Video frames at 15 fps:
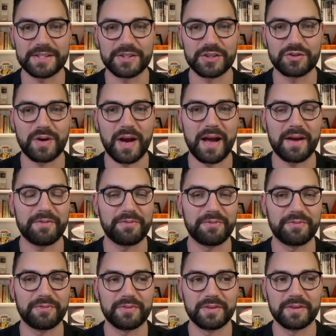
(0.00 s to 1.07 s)
to
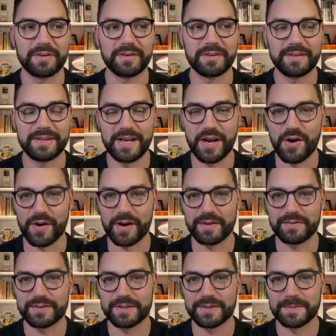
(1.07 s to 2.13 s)
drive narratives.